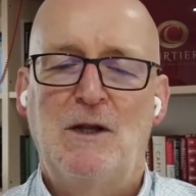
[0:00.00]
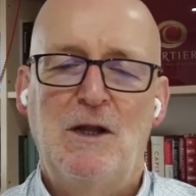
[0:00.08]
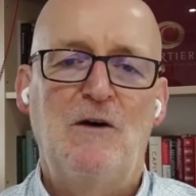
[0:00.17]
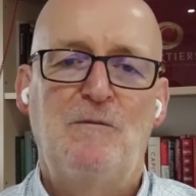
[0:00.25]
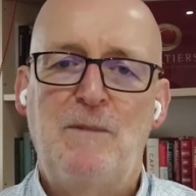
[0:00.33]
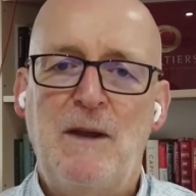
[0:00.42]
A
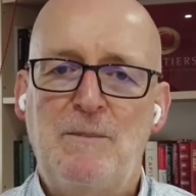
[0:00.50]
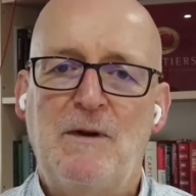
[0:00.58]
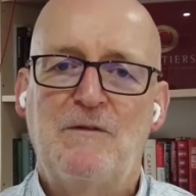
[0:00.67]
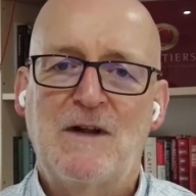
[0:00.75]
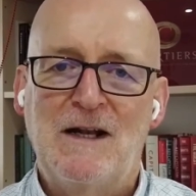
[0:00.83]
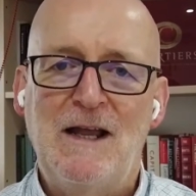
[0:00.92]
lot of people
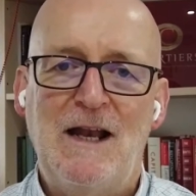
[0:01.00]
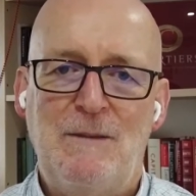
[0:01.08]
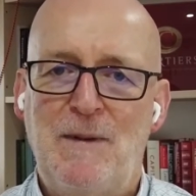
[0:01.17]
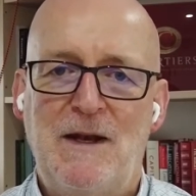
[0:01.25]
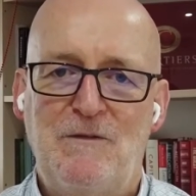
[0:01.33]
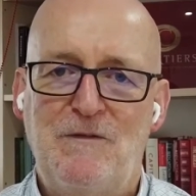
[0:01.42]
have clearly
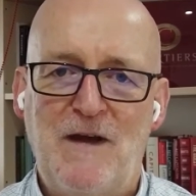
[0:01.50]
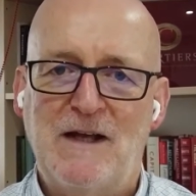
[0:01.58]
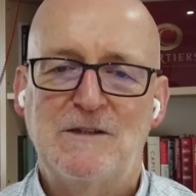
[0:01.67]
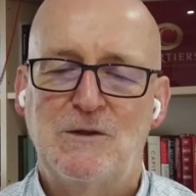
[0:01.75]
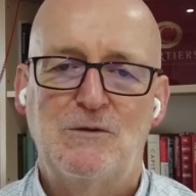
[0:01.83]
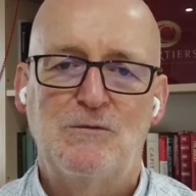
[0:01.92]
been
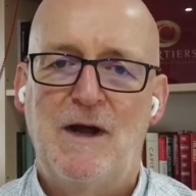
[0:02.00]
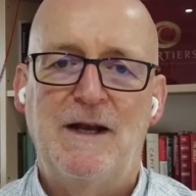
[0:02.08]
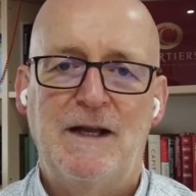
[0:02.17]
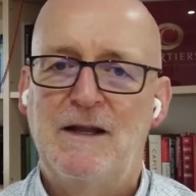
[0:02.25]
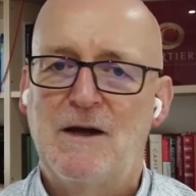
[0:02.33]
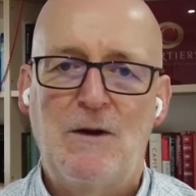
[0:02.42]
infected
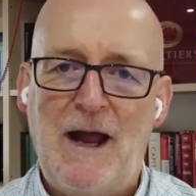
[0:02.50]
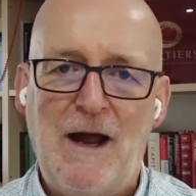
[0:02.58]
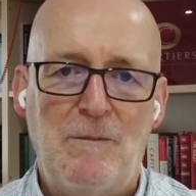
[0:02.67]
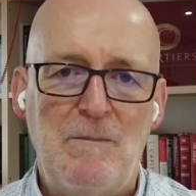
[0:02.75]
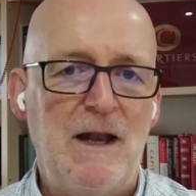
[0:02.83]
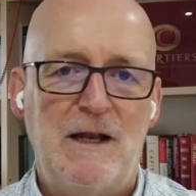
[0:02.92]
already, although
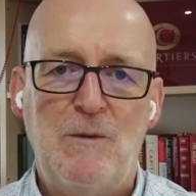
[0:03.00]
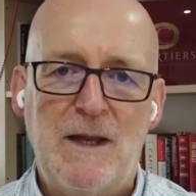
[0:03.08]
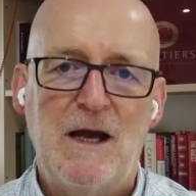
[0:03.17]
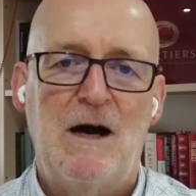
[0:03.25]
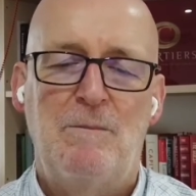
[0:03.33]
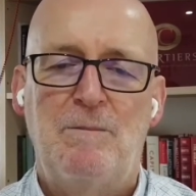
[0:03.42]
how many, we
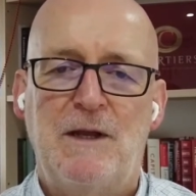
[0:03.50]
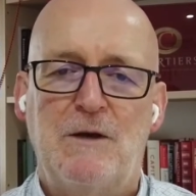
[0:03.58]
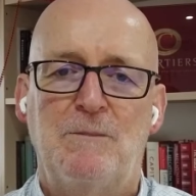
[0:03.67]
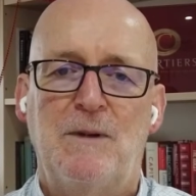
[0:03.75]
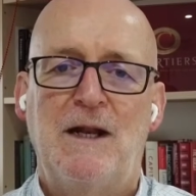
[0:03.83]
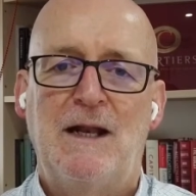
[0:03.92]
can't be
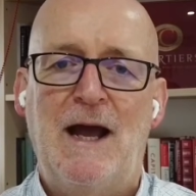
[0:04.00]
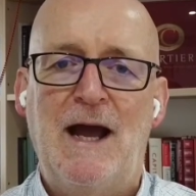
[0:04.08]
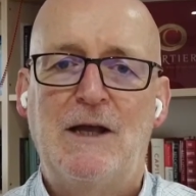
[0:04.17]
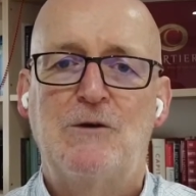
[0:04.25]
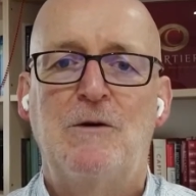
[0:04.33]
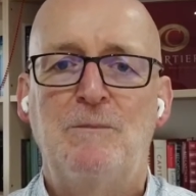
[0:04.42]
completely
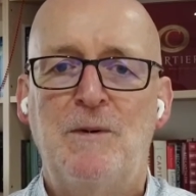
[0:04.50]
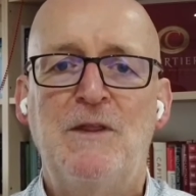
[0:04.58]
accurate.